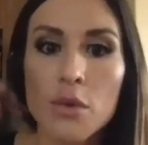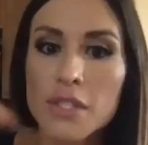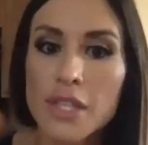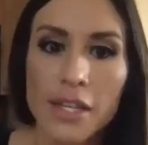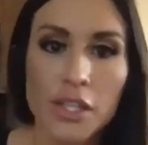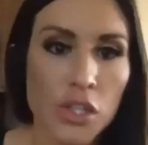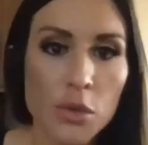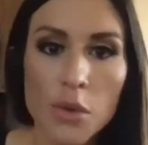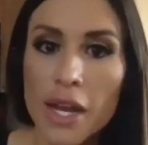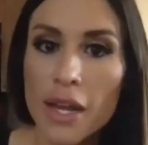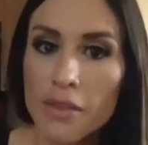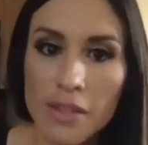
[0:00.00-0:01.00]
was like, you know
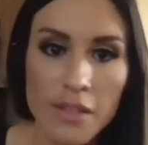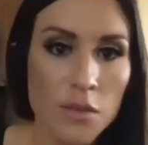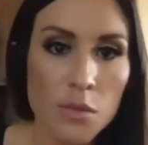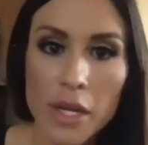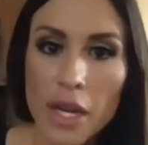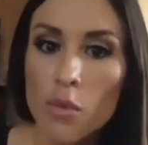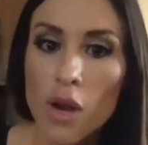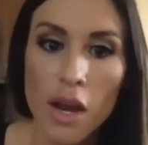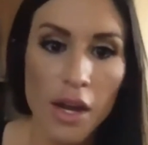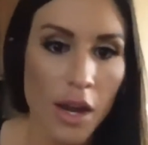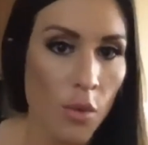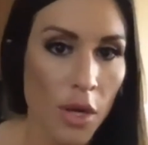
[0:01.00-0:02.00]
what, this is what I
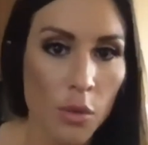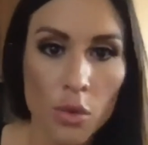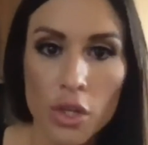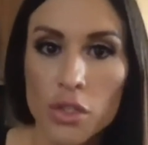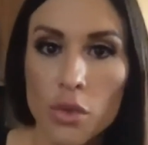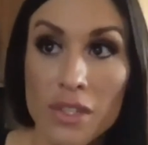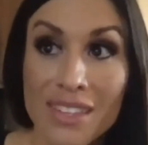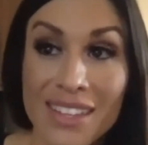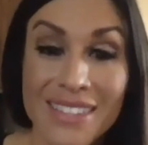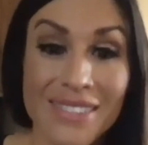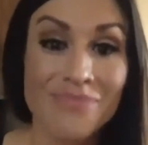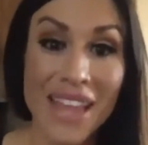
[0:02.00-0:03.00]
want. I want to work towards
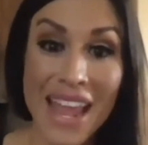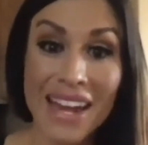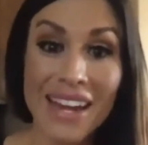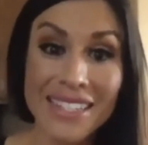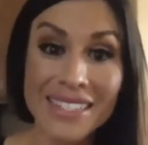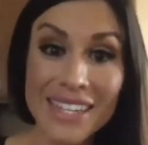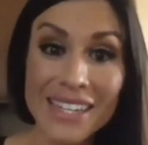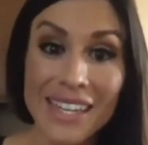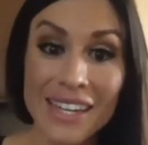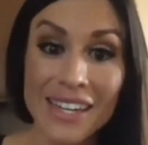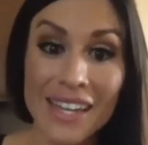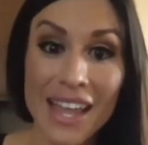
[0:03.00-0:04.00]
this. And I did
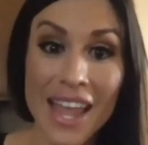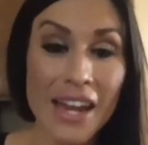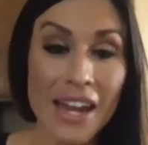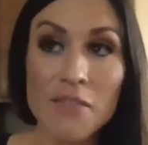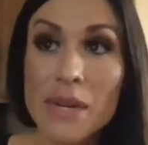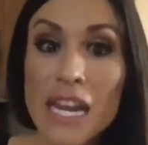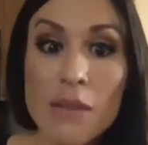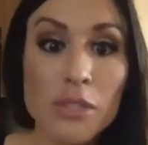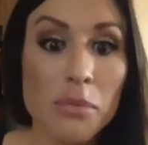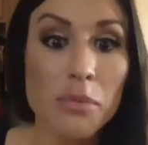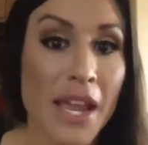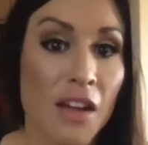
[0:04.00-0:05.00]
it. And I've been able
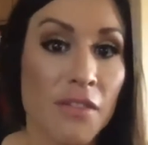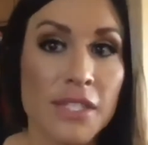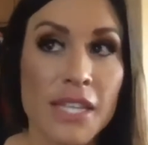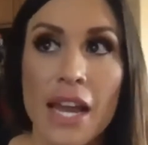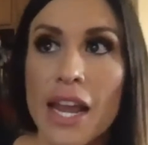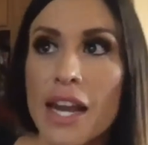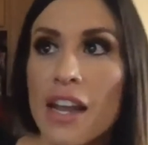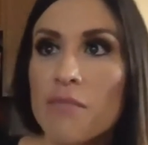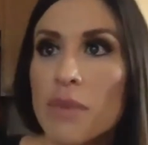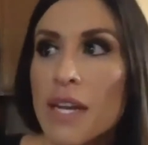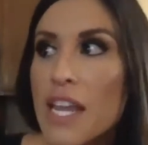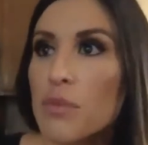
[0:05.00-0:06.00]
to pay off debt, and
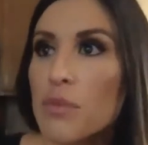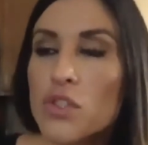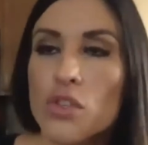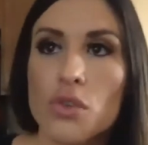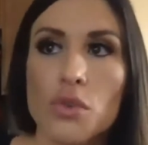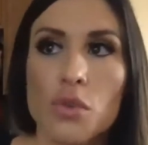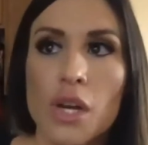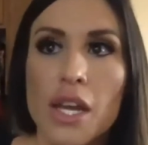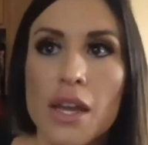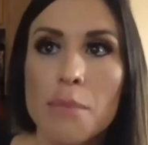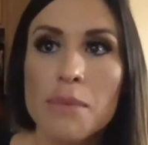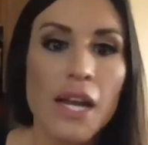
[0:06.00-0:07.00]
I've been able to
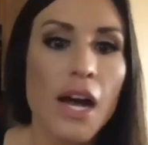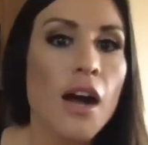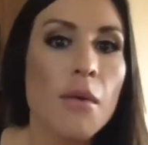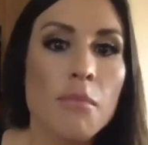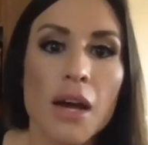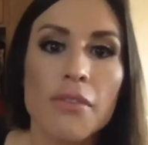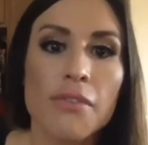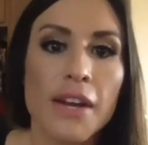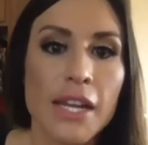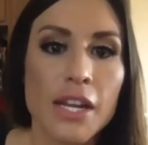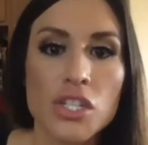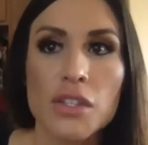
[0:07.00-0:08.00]
become
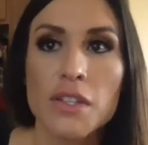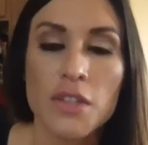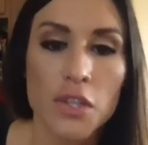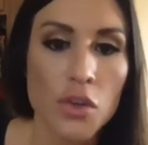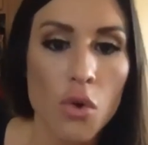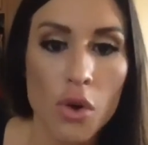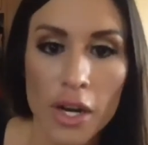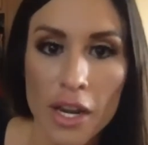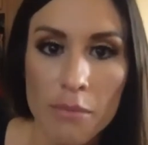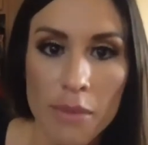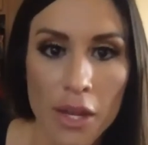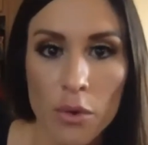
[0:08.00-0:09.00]
financially secure
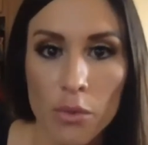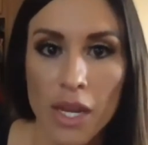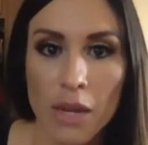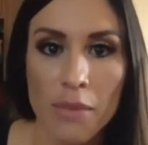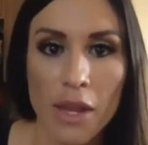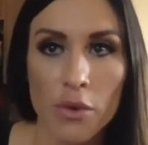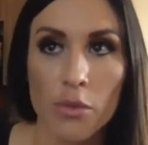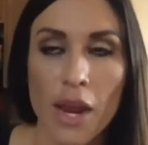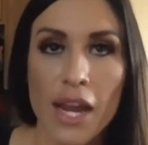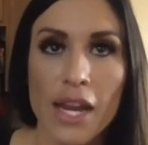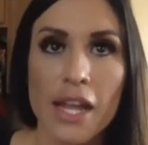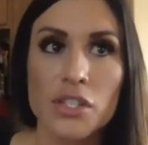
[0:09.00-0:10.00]
in my own, in my own
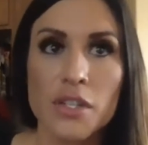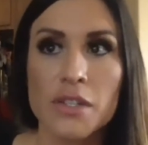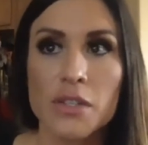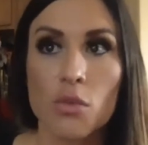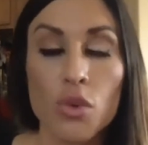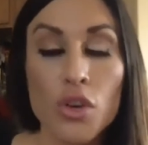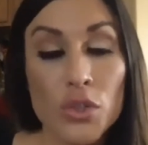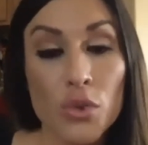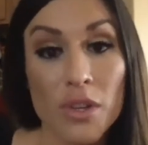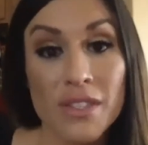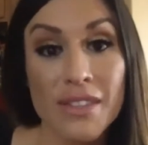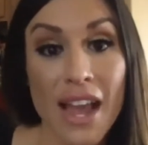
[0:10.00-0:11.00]
right, and just work
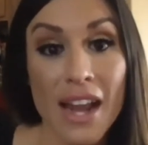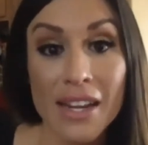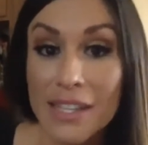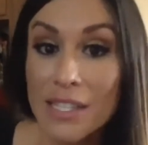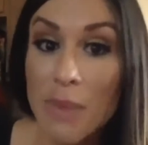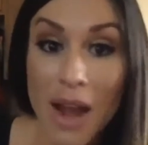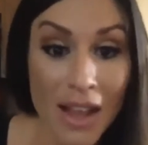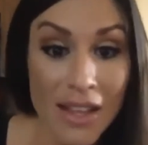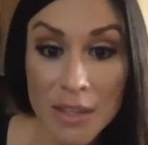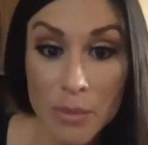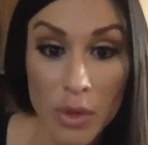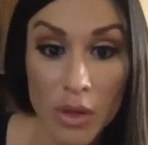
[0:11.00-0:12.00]
towards that. And it's
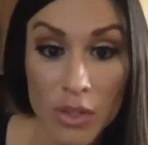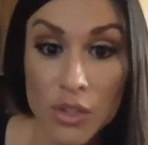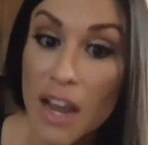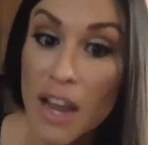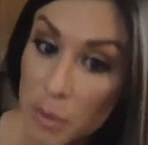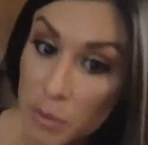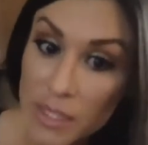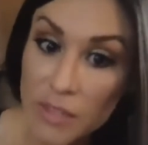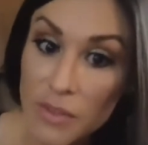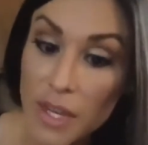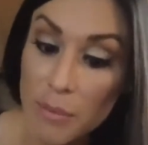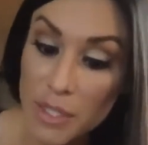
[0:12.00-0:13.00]
possible. You have to
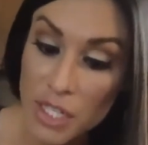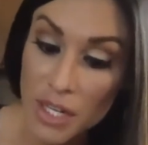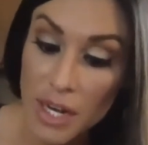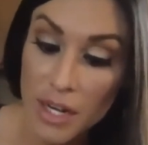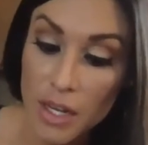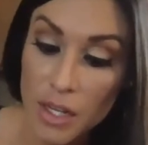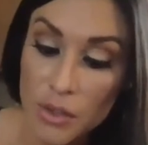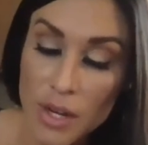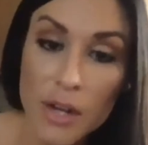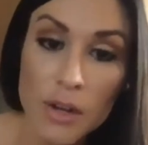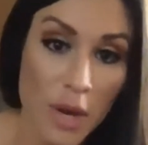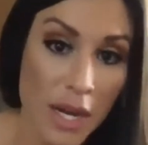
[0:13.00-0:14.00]
believe it, but you gotta, you
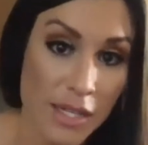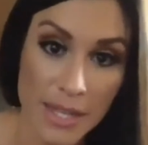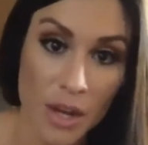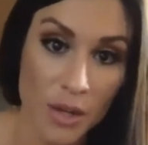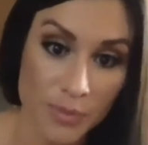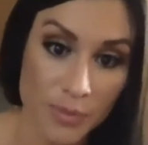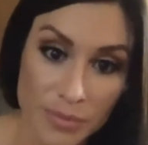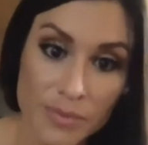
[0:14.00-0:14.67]
gotta write it down.